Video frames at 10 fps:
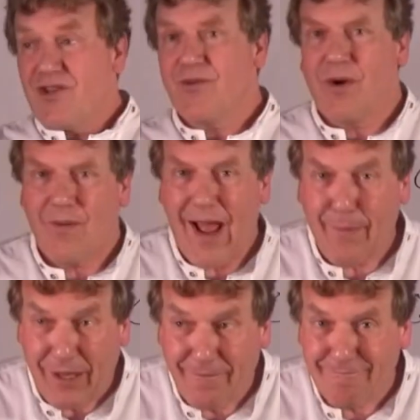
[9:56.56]
into a
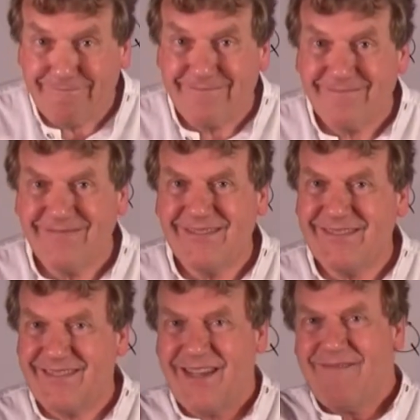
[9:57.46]
rabbit,
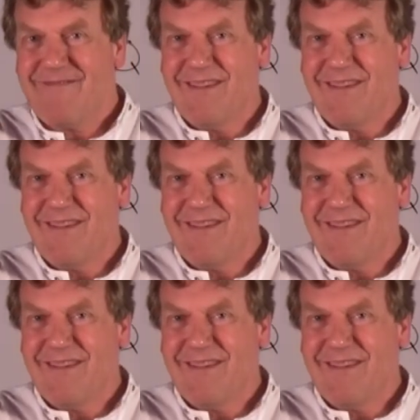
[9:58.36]
right?